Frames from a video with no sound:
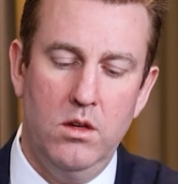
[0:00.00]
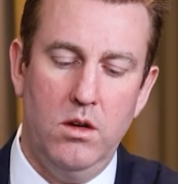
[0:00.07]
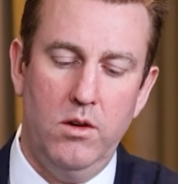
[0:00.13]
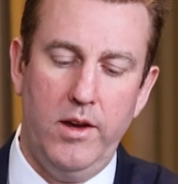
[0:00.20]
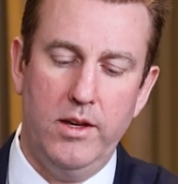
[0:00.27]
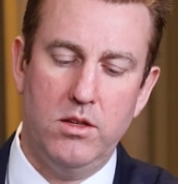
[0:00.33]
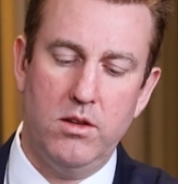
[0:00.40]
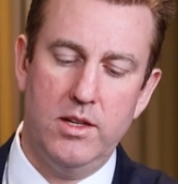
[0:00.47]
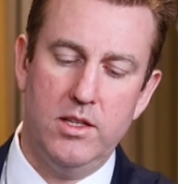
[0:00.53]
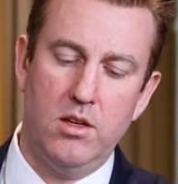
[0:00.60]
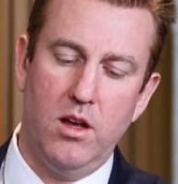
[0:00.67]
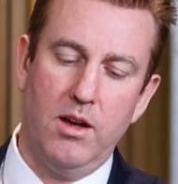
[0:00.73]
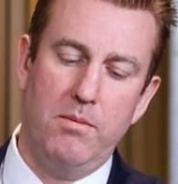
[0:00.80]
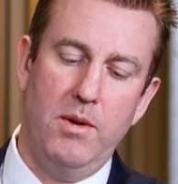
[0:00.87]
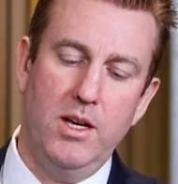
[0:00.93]
Okay, so let's
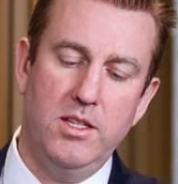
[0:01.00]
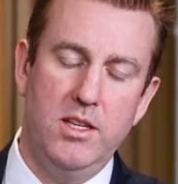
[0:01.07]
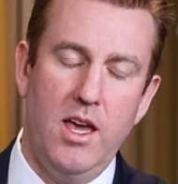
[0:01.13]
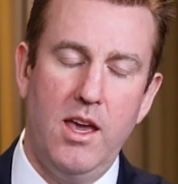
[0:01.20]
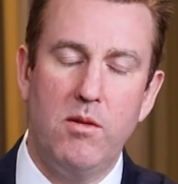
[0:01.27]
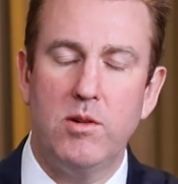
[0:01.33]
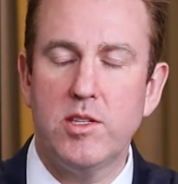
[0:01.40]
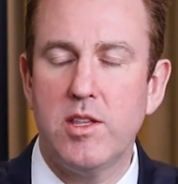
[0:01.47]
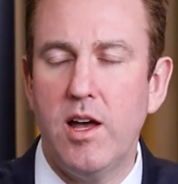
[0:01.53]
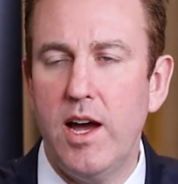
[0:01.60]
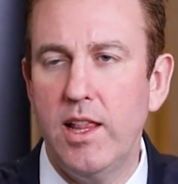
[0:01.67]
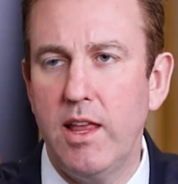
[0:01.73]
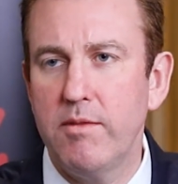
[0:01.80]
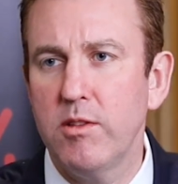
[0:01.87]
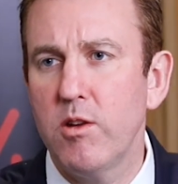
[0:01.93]
talk Mustang. What's the
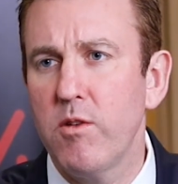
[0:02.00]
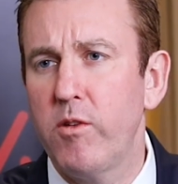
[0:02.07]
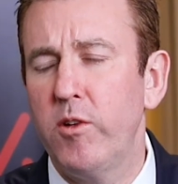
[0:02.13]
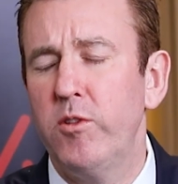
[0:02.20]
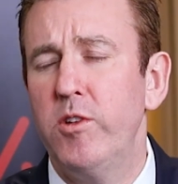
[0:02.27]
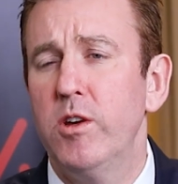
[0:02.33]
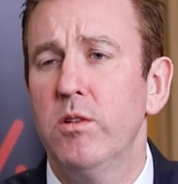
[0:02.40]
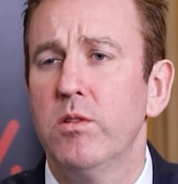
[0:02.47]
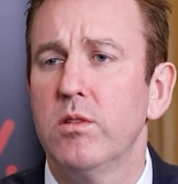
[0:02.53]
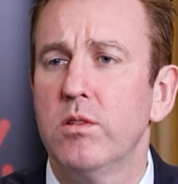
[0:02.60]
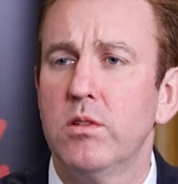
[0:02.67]
high-level overview?